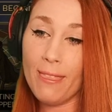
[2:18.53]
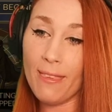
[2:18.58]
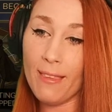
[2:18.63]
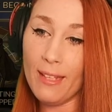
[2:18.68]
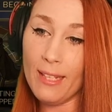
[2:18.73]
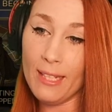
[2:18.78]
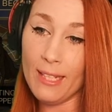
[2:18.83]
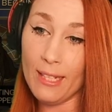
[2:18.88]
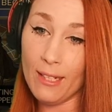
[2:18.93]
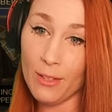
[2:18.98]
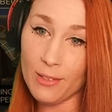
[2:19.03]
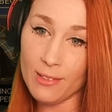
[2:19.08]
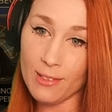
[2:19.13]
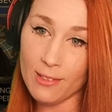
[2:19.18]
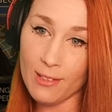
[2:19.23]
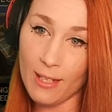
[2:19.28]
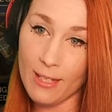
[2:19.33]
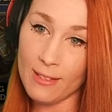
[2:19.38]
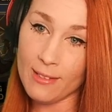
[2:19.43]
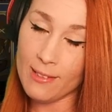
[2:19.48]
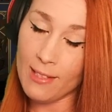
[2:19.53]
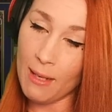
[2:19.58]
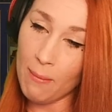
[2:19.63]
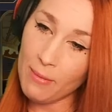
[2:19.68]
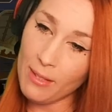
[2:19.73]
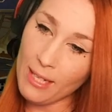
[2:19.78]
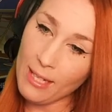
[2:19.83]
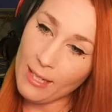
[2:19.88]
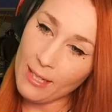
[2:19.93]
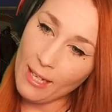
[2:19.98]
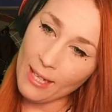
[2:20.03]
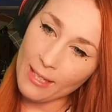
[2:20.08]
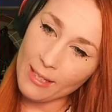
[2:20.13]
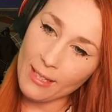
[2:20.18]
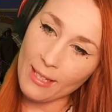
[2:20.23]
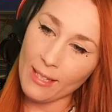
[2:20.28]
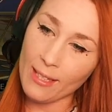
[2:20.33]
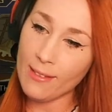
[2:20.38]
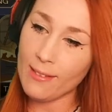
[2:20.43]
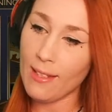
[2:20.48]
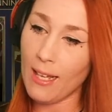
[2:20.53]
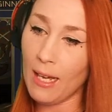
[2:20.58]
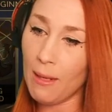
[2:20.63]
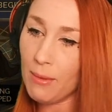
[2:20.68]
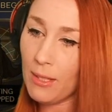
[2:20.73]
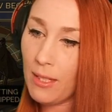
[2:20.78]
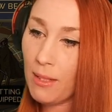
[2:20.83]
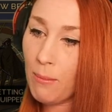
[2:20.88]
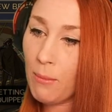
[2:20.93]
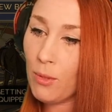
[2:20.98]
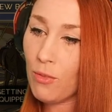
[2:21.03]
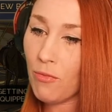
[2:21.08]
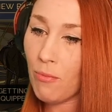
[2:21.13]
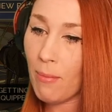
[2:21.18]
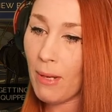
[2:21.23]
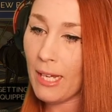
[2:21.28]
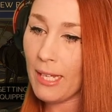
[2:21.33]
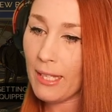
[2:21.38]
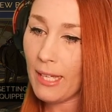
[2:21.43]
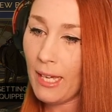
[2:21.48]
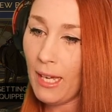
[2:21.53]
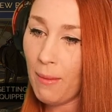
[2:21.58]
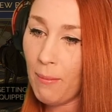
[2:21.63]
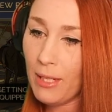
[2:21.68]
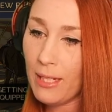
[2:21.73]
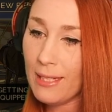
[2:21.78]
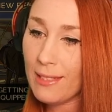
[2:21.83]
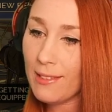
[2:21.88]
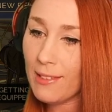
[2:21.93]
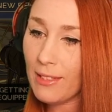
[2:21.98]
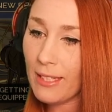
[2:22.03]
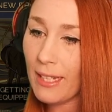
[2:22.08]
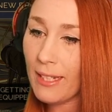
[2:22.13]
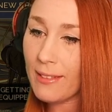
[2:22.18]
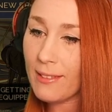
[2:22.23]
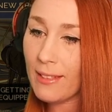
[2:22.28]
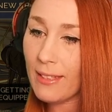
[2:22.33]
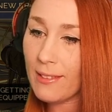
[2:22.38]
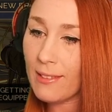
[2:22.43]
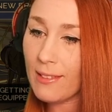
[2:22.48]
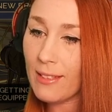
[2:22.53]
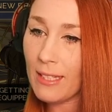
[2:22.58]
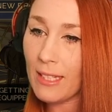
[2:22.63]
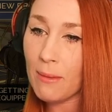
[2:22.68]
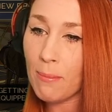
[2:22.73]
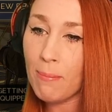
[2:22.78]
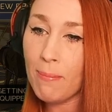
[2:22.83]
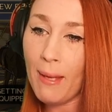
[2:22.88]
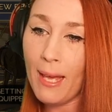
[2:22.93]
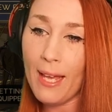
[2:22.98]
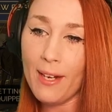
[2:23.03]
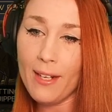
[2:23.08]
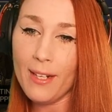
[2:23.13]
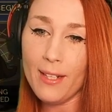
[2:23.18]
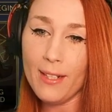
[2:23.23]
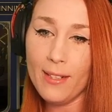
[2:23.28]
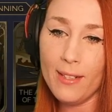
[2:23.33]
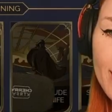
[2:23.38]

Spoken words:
It looks something like this. I'm going to move my camera so you guys can see it better.